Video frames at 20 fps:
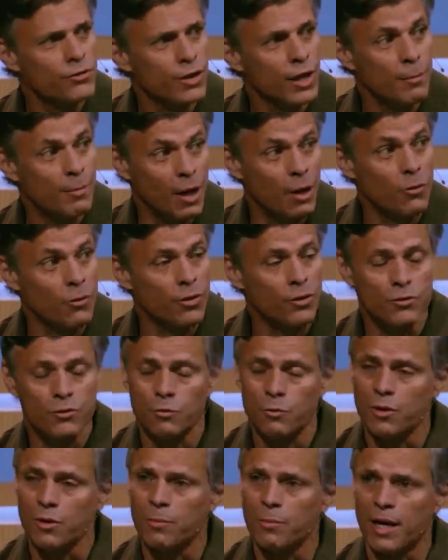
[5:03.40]
about
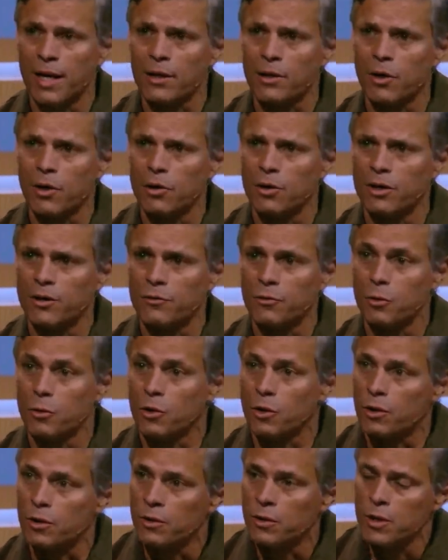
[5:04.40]
this with my colleagues who
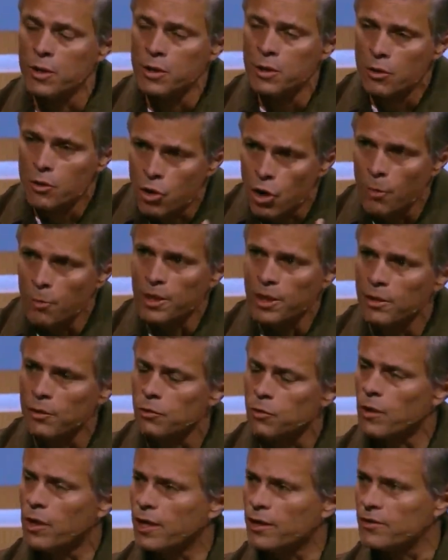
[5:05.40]
are coming
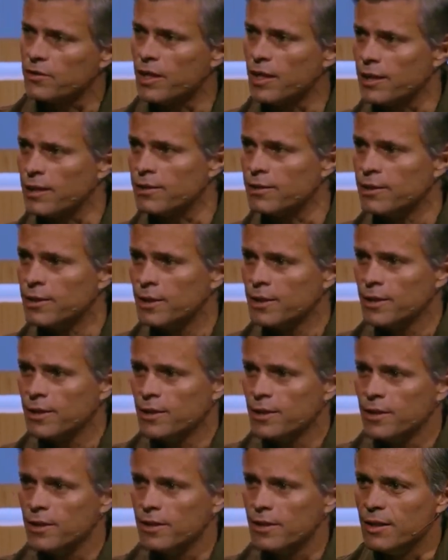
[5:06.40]
into exile,
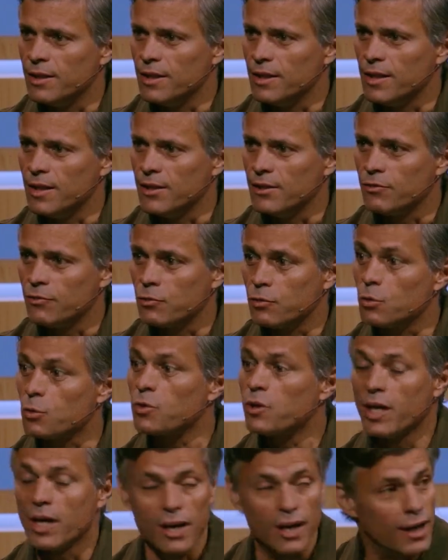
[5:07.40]
is to
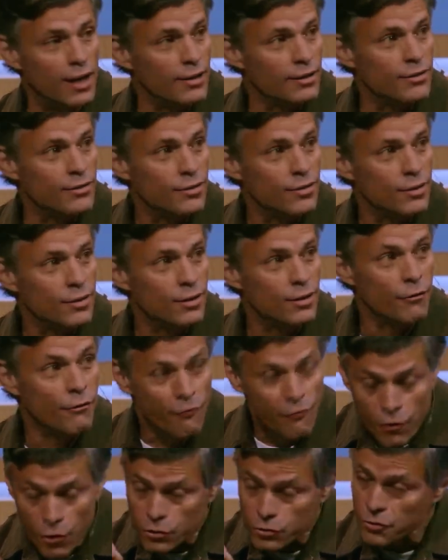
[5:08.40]
realize the
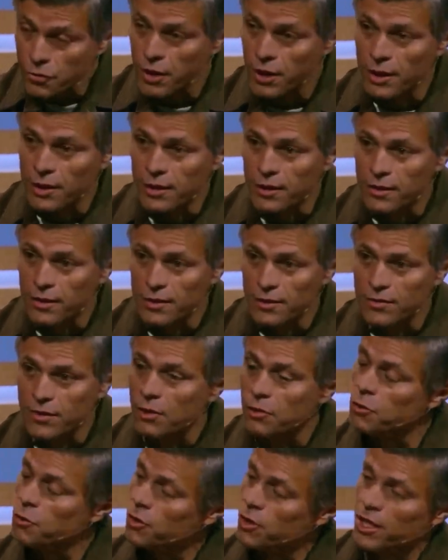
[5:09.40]
first thing is
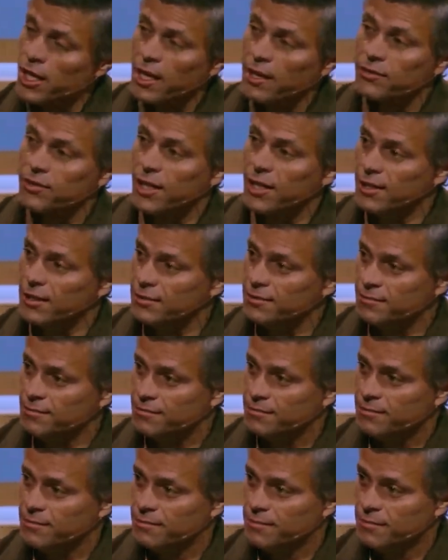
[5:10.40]
that you're in exile.
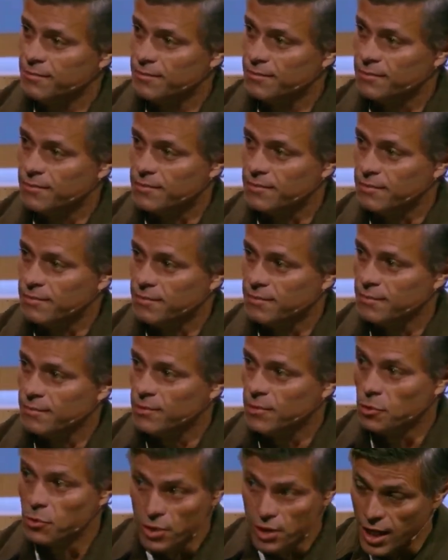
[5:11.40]

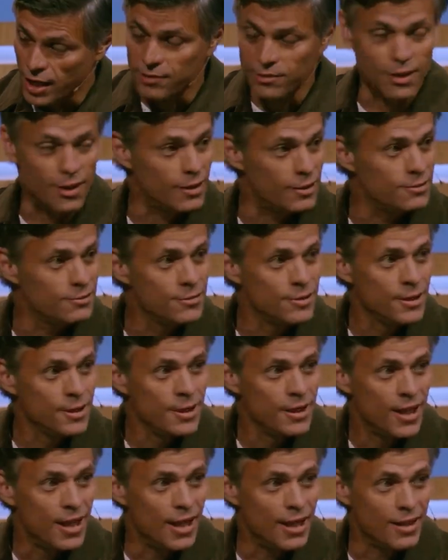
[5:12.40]
You're in exile.
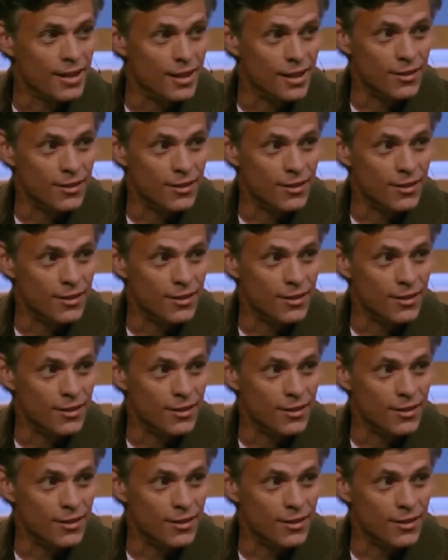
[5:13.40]
And